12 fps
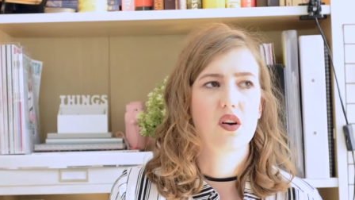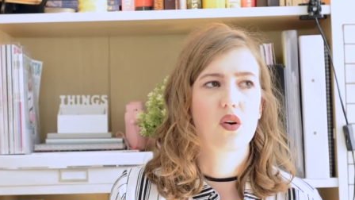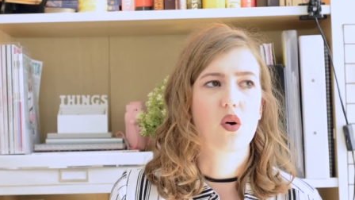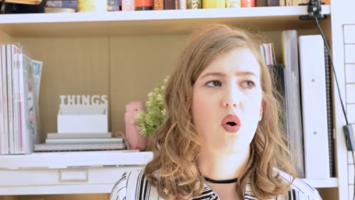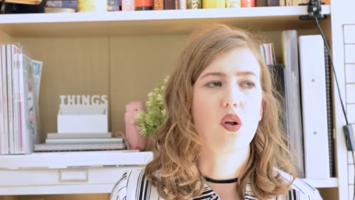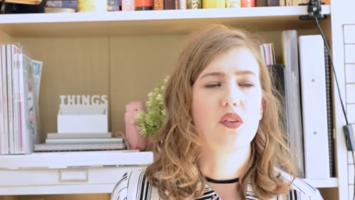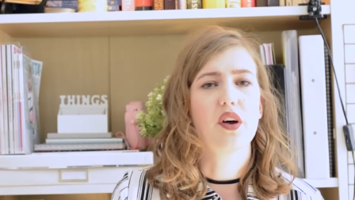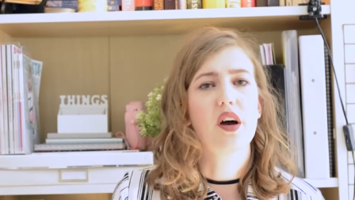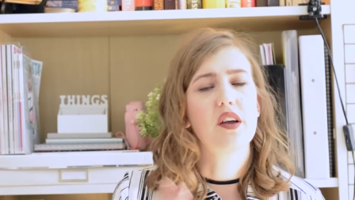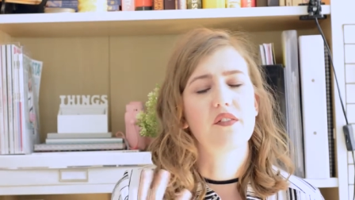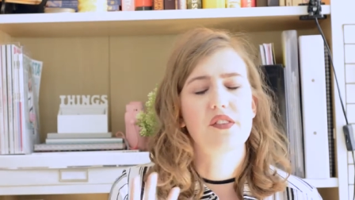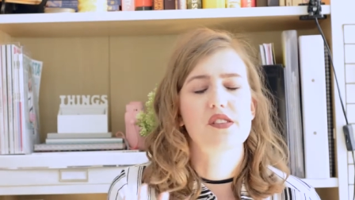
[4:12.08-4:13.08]
cold, not
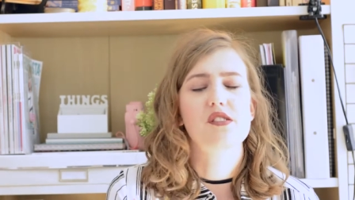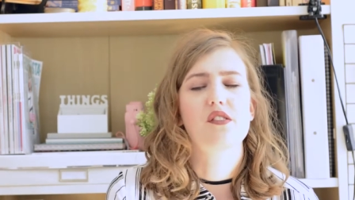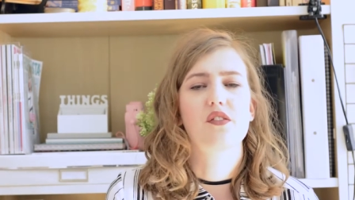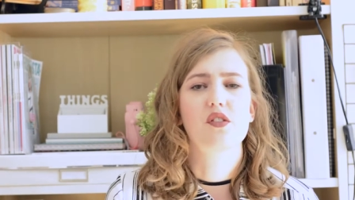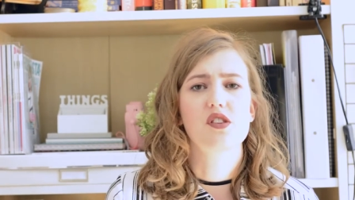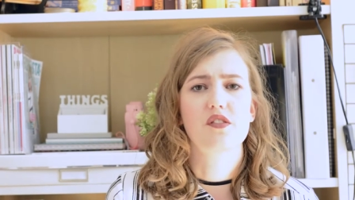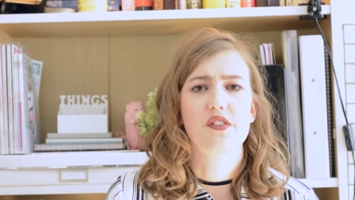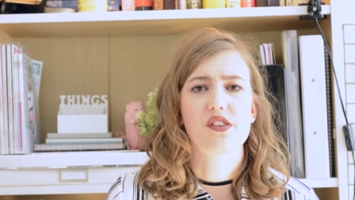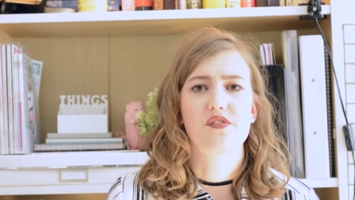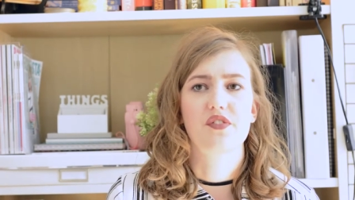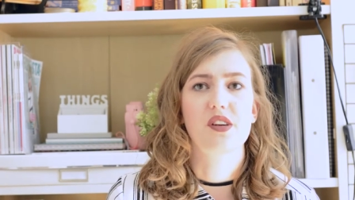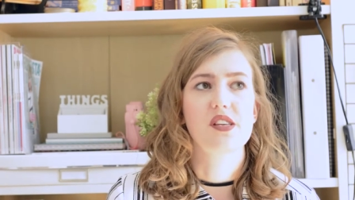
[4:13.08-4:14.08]
if it's, of course, if it's
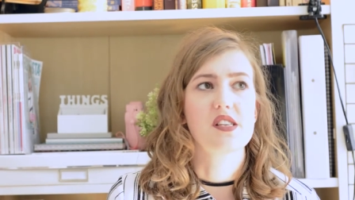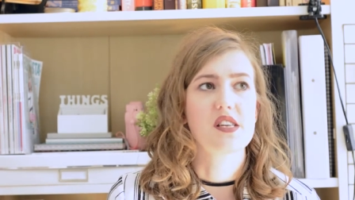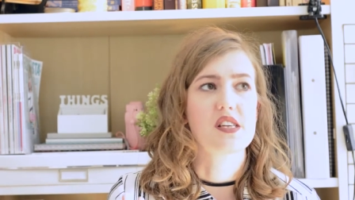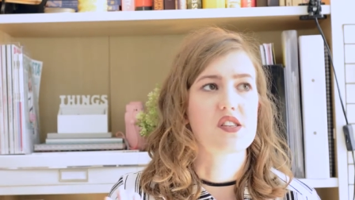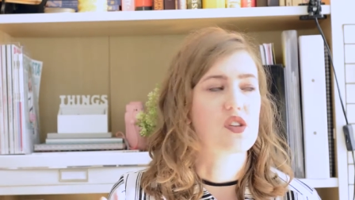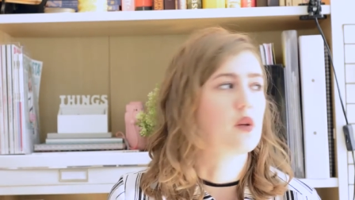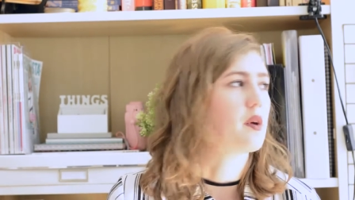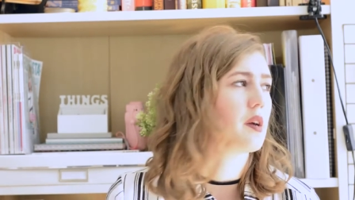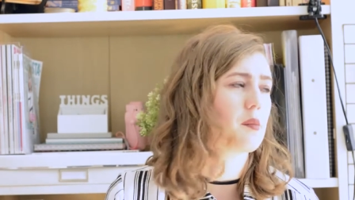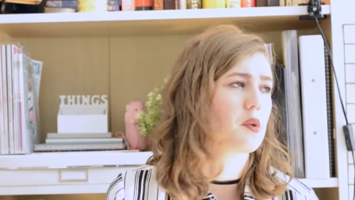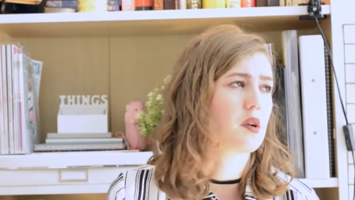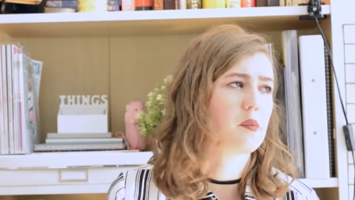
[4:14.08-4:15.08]
freezing and snowing,
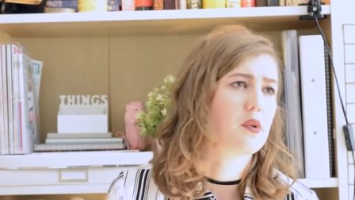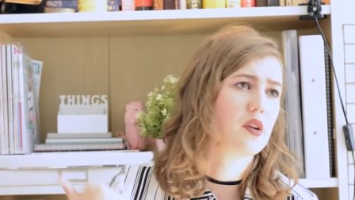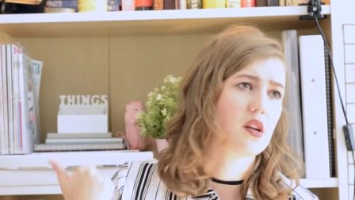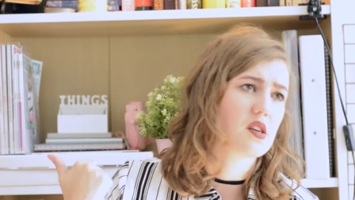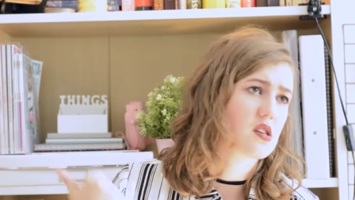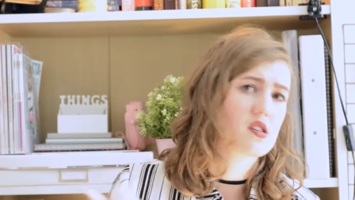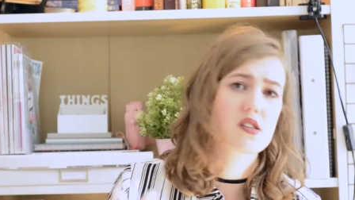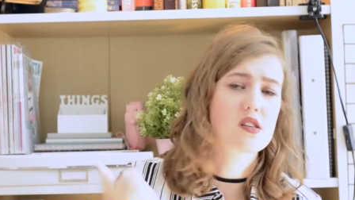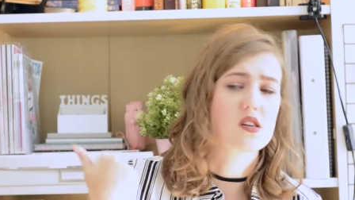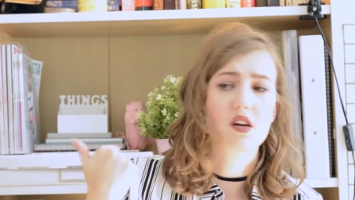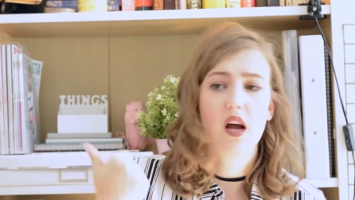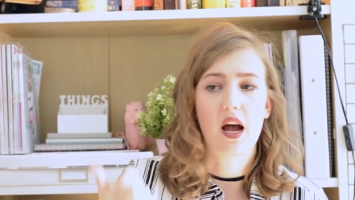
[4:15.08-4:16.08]
I'm gonna put on
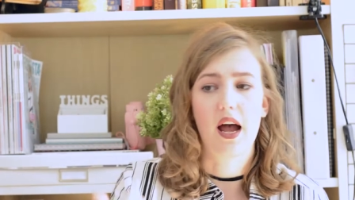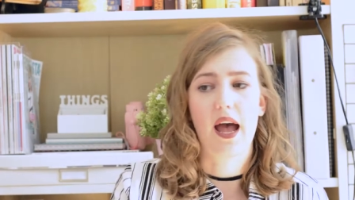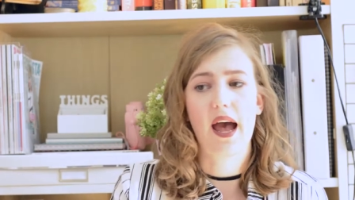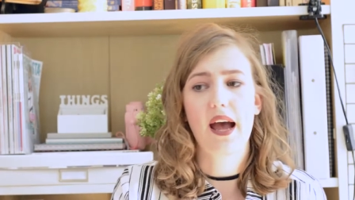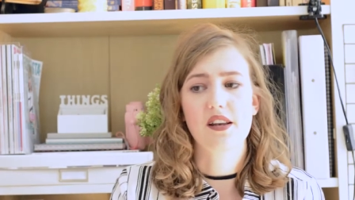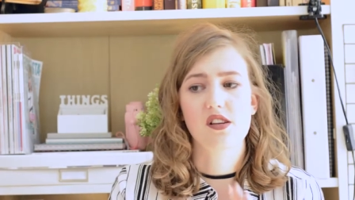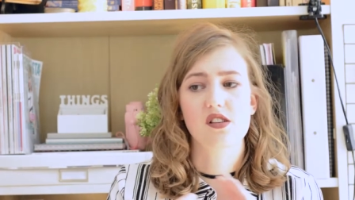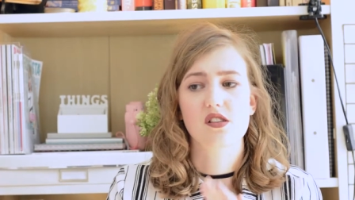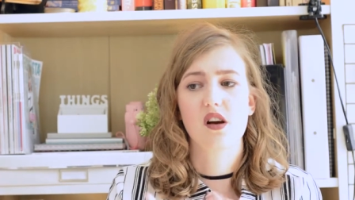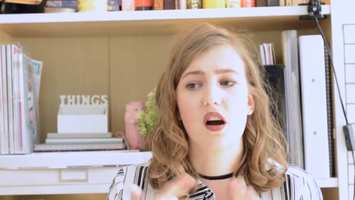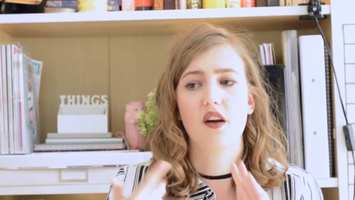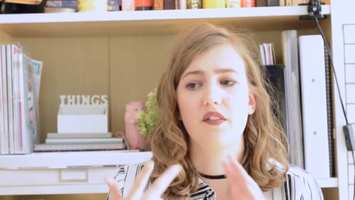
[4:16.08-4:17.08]
a hat, a
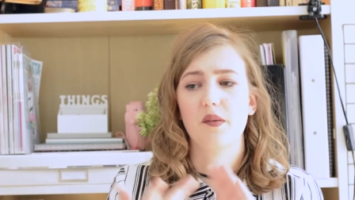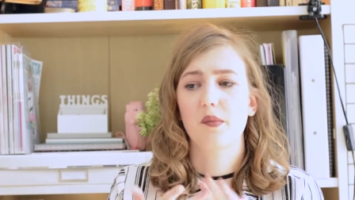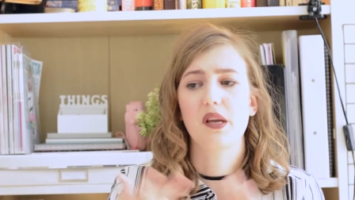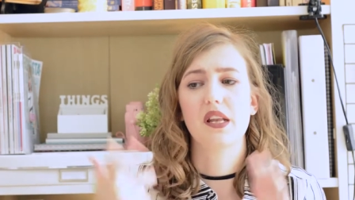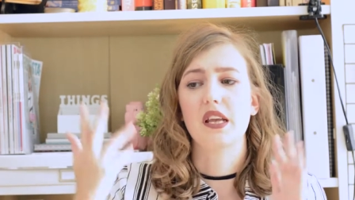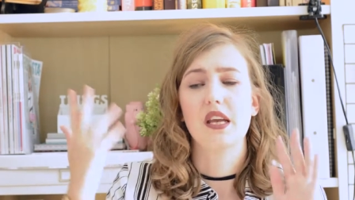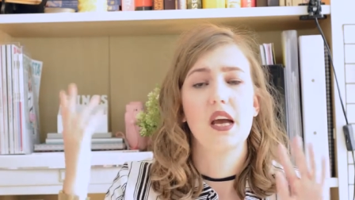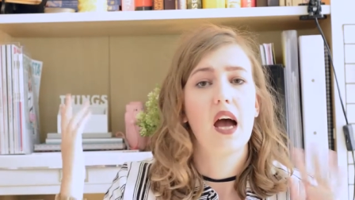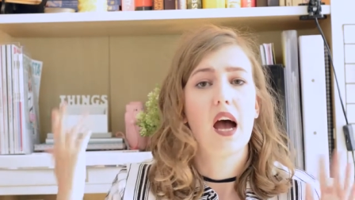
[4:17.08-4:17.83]
scarf, a beanie.